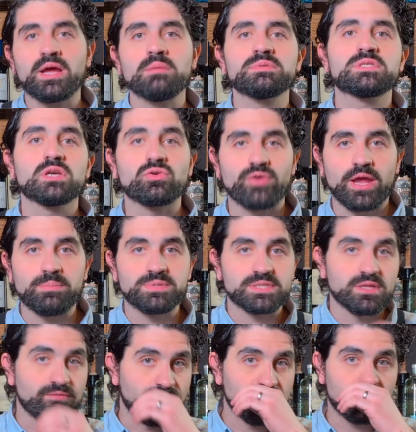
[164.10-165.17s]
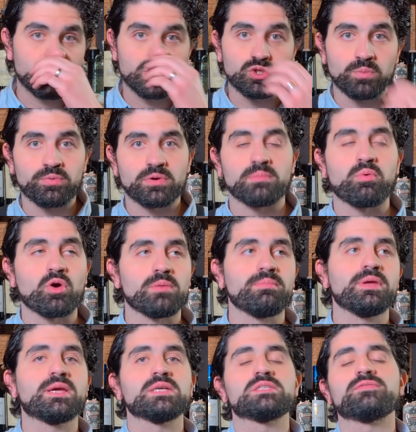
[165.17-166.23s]
it comes to grapes, the vintage is super important
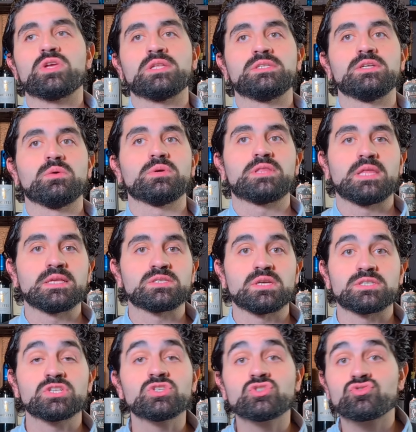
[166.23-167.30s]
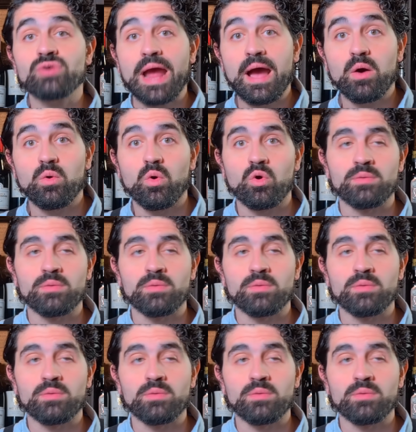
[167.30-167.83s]
because you can deal with things such as drought,